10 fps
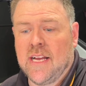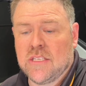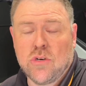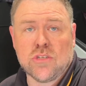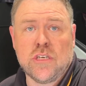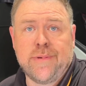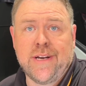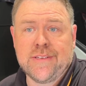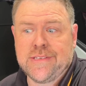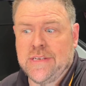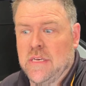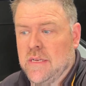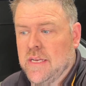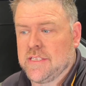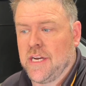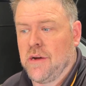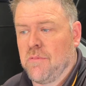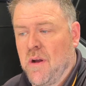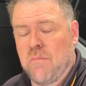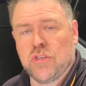stock turbos, so
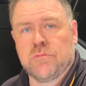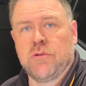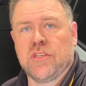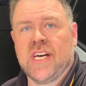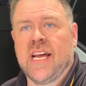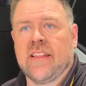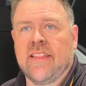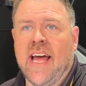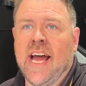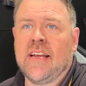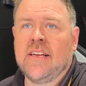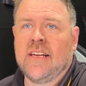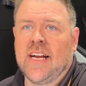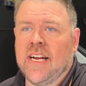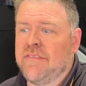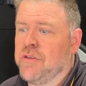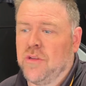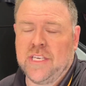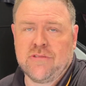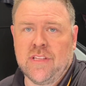we won't push them too much harder than that.
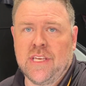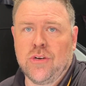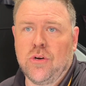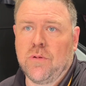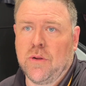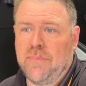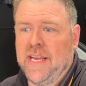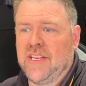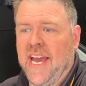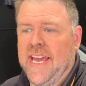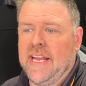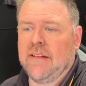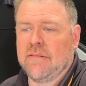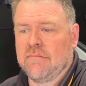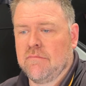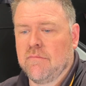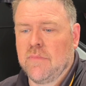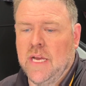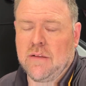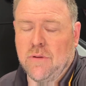Fueling is really good. We've got a big gain.
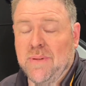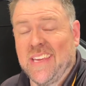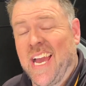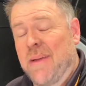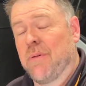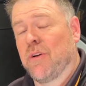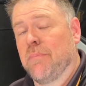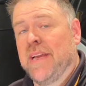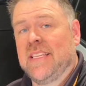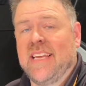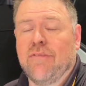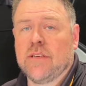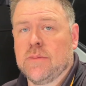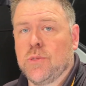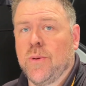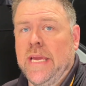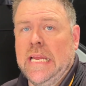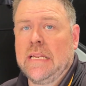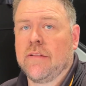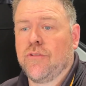Not a big gain, but we've got a big difference
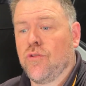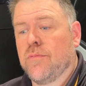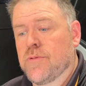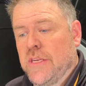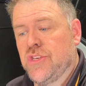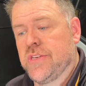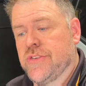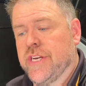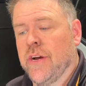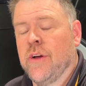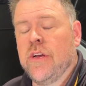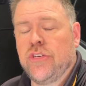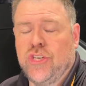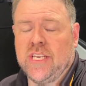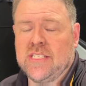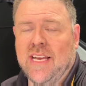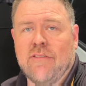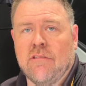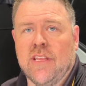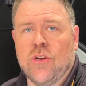between the two switches, so she can still
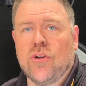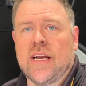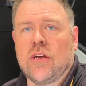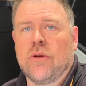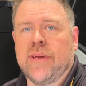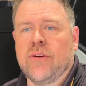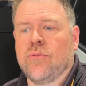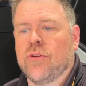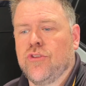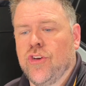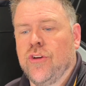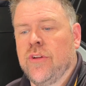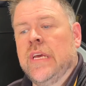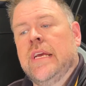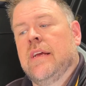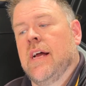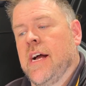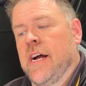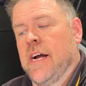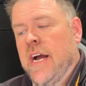have a really good economical tune,
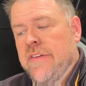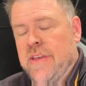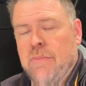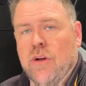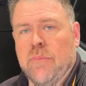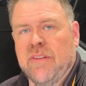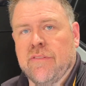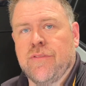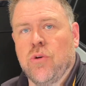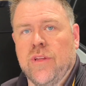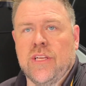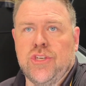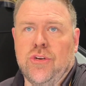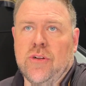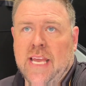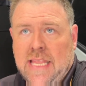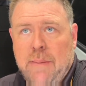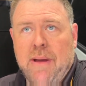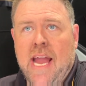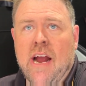and then we've got a bit of a fuelier tune to get
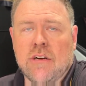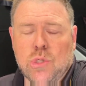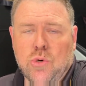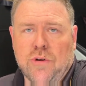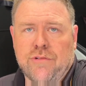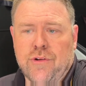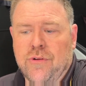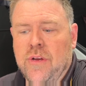that power and torque through